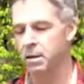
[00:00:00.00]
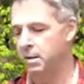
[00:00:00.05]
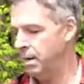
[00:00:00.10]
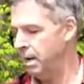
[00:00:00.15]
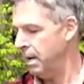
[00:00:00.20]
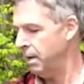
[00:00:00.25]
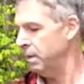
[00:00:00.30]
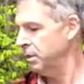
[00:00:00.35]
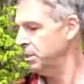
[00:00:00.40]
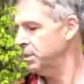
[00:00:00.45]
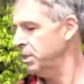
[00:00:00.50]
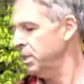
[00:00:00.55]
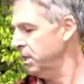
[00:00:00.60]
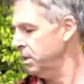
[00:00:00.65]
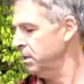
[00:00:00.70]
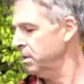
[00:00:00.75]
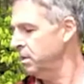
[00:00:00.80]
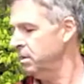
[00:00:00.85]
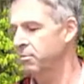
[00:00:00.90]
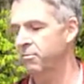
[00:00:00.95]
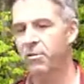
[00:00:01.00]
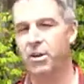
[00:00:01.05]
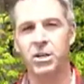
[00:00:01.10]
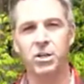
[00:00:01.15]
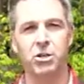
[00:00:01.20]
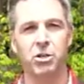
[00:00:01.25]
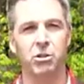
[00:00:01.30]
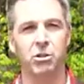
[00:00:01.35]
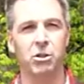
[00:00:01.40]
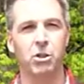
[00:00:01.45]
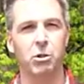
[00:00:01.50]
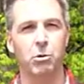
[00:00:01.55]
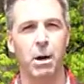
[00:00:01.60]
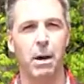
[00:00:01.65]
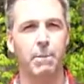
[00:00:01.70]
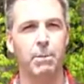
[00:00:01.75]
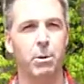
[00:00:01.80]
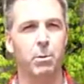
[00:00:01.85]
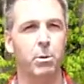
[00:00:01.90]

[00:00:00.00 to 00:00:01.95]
Now let's take a conventional strap